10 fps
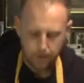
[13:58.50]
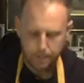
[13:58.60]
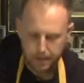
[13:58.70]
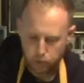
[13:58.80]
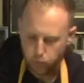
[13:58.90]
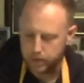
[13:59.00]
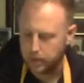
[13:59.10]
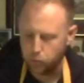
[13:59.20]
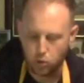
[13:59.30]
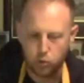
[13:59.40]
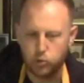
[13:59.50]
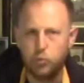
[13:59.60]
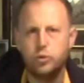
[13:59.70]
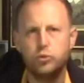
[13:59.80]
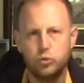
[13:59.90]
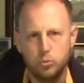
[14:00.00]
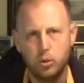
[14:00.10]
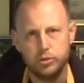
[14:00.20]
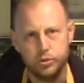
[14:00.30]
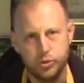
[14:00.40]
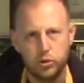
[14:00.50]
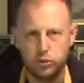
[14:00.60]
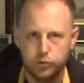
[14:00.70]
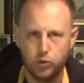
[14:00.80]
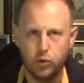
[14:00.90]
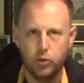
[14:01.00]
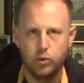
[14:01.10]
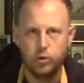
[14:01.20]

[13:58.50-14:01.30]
that way you can work with 1 or 2 bowls and transfer.